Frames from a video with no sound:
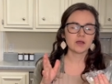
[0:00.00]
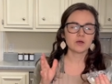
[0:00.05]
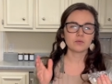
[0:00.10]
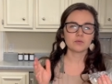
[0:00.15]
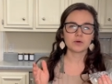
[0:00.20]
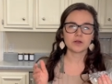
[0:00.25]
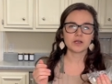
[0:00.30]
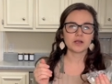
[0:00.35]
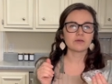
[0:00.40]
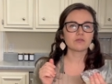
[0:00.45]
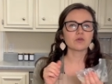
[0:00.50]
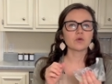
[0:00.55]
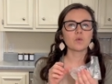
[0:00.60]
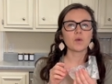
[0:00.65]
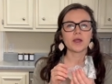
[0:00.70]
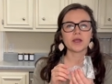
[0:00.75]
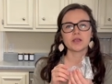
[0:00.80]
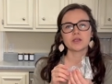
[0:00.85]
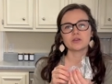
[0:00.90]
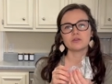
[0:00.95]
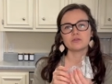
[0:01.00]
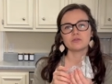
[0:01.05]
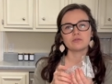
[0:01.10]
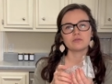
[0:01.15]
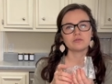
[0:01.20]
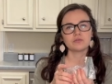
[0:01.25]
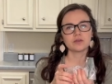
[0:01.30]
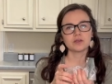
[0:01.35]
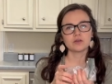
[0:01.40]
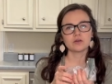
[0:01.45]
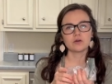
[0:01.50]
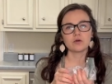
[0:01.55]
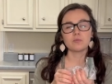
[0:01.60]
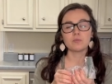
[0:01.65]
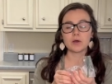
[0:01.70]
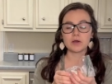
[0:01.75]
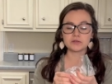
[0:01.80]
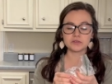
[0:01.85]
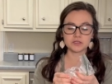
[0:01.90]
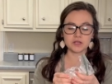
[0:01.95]
Whatever way you feel
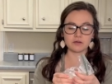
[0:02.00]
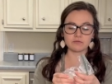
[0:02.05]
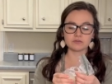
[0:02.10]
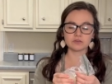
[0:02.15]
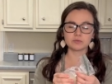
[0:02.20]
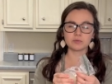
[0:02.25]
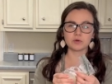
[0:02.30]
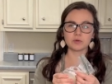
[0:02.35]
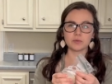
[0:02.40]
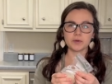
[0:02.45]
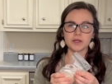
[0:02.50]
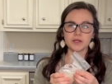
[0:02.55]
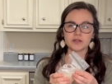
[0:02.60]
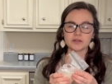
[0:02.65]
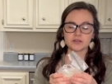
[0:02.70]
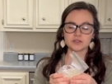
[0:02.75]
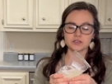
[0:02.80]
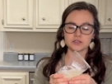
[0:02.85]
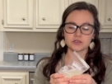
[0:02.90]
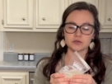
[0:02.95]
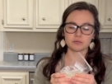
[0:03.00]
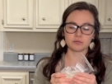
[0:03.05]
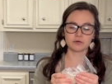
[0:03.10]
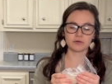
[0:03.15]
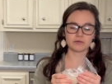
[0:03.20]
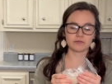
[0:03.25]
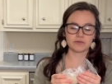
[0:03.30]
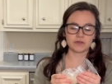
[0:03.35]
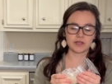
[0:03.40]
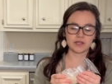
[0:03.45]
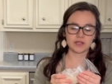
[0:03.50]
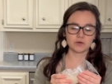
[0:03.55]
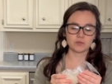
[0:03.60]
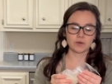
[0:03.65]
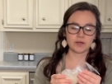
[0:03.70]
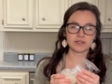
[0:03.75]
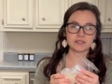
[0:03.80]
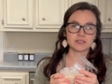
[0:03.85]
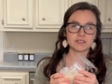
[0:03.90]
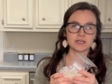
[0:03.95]
most comfortable with to prevent
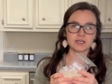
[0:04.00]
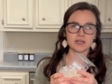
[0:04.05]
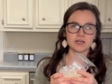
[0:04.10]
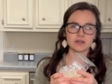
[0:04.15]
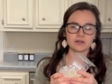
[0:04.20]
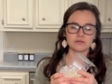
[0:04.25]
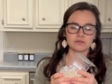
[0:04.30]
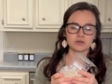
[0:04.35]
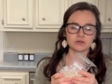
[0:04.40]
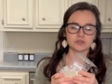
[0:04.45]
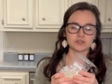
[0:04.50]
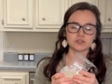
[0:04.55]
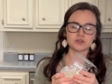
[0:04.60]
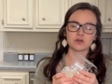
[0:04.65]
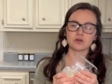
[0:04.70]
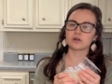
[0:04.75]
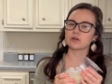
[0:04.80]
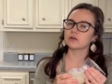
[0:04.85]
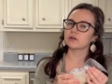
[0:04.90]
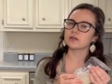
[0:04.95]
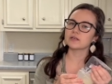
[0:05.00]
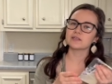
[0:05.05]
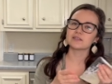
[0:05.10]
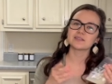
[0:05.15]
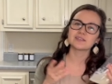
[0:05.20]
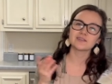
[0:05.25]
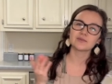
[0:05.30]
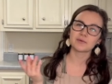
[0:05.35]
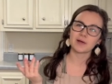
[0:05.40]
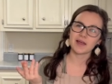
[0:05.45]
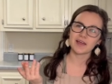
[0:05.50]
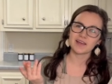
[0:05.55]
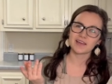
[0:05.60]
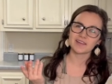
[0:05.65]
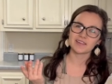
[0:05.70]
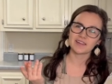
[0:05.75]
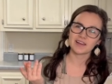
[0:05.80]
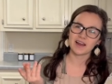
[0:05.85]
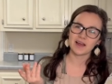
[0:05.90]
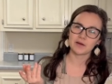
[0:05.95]
wasting any of your starter is the way
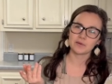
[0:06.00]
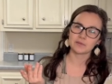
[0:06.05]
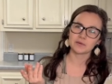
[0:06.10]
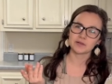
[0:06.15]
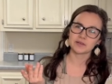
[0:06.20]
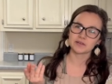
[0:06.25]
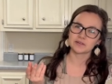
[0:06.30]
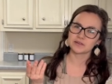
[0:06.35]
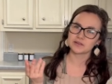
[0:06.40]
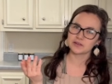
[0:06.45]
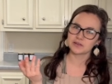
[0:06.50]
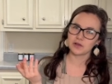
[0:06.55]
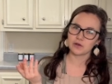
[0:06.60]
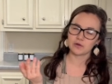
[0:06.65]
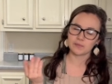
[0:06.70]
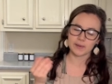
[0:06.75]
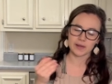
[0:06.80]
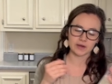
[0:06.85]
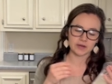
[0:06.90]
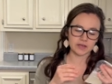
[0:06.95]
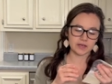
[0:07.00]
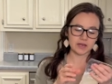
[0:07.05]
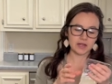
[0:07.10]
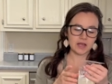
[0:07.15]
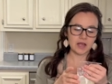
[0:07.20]
that I would go about it.